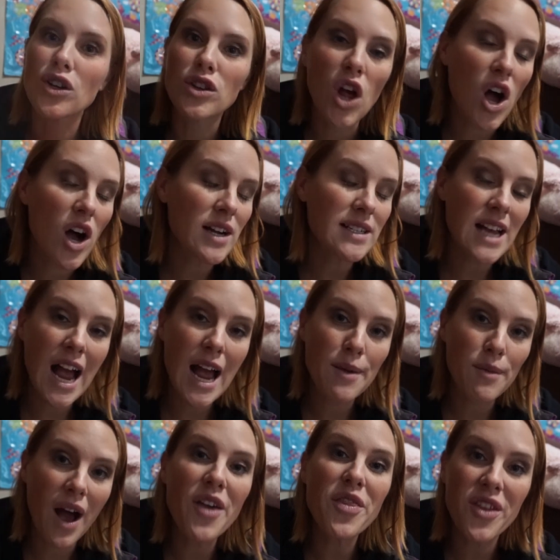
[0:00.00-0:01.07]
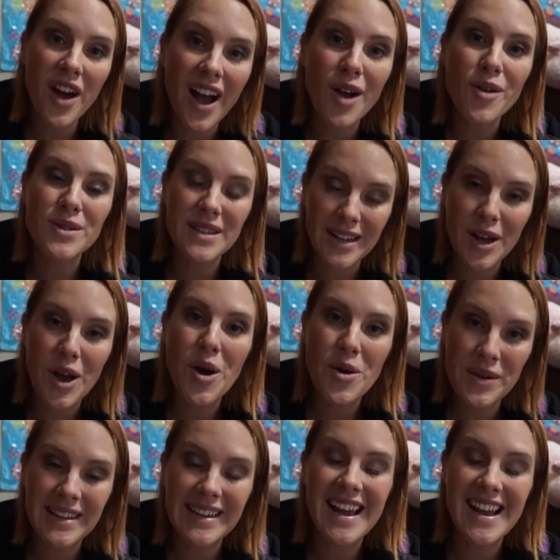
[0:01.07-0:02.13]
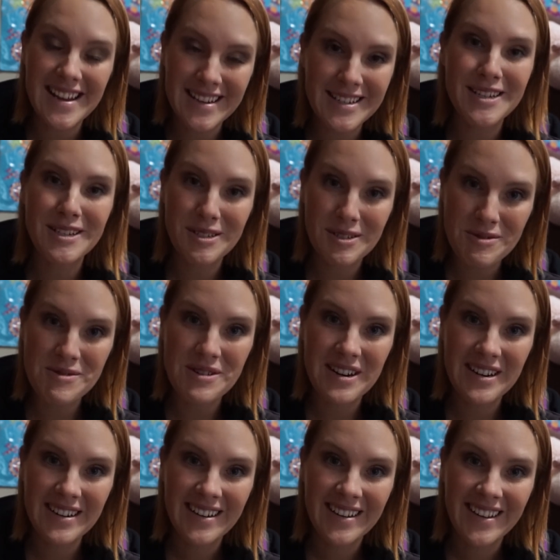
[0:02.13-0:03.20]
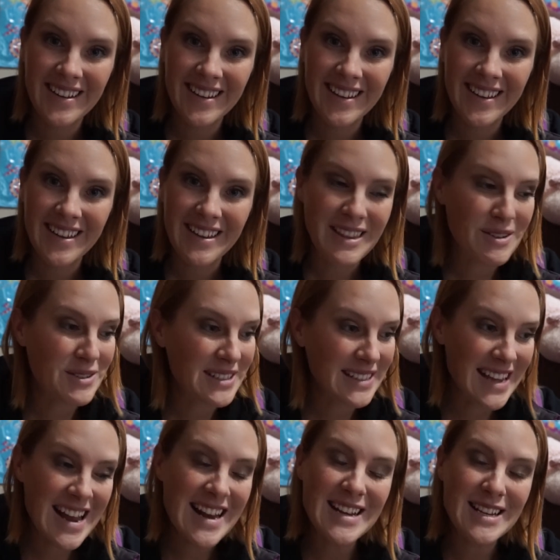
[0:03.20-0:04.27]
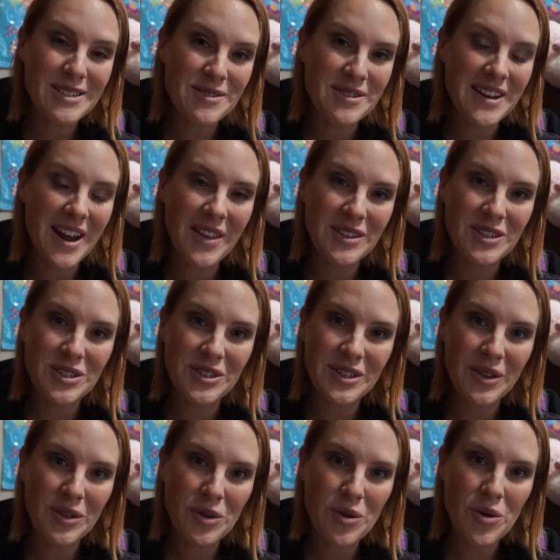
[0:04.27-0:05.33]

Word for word: a long time, I thought I was gonna own a candy store. There was a candy store down the street on the